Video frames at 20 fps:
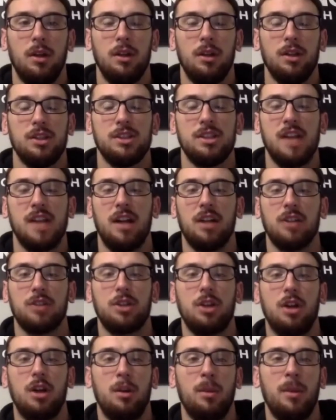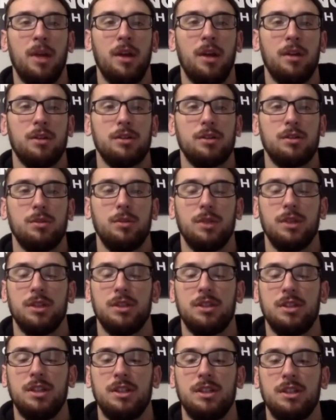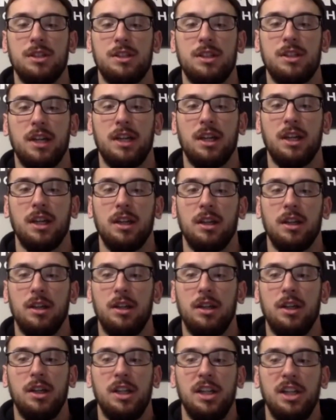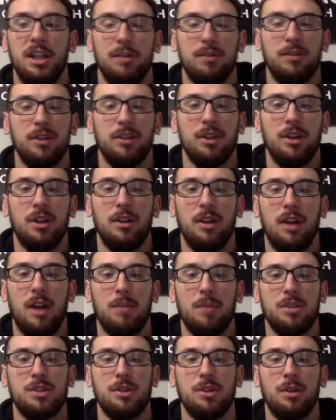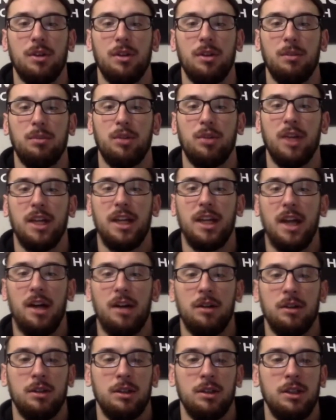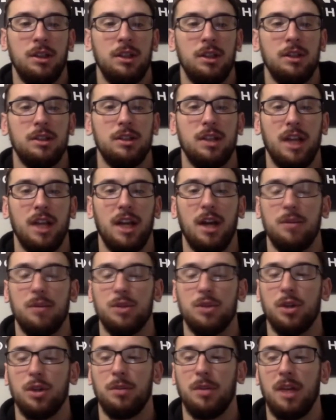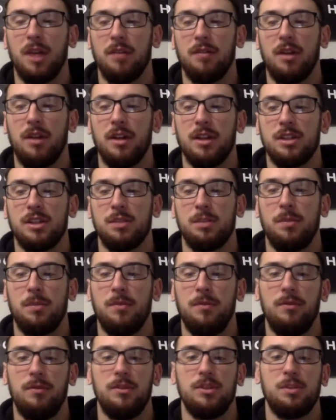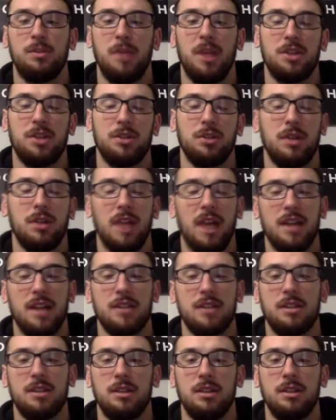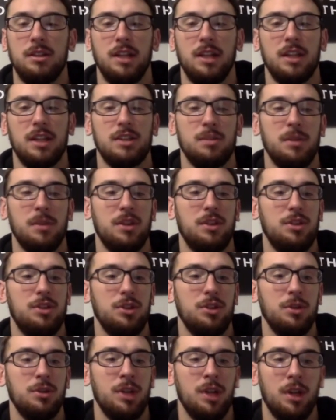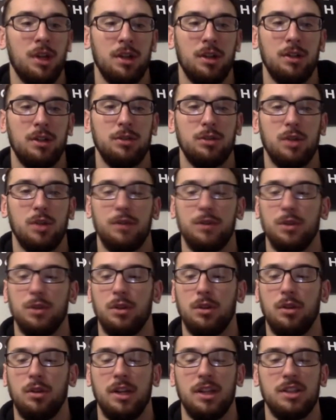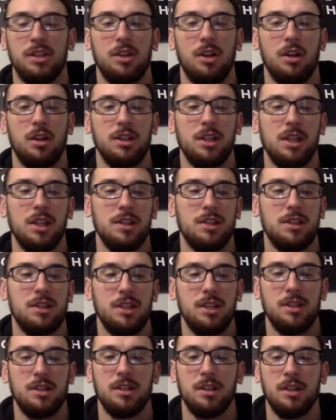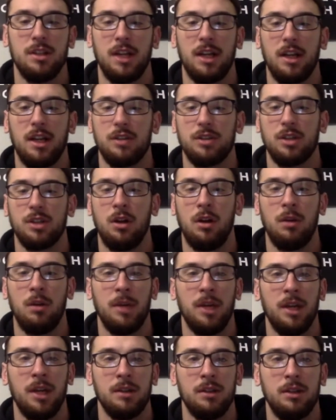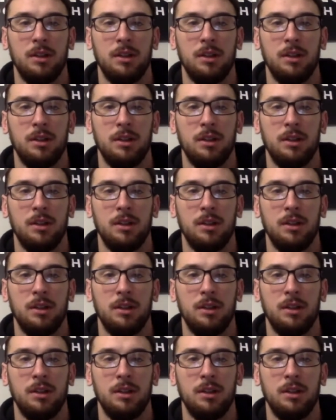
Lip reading: This is Alex Karamanos with the season ticket here for another episode of the Breakout. Today I'm joined by a very special guest, Nick Smith Jr., who's off to a great start to his season. Nick, how's it going, man?